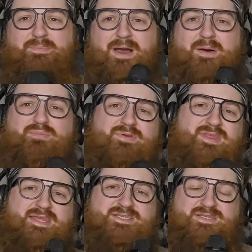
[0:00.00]
up with
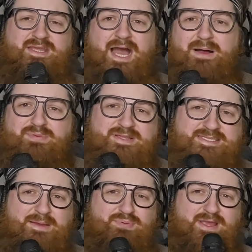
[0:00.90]
these goblins
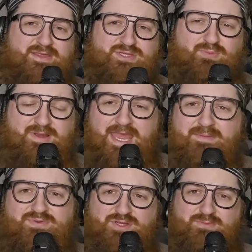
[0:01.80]
that play this
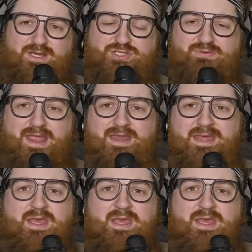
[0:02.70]
game too much, right?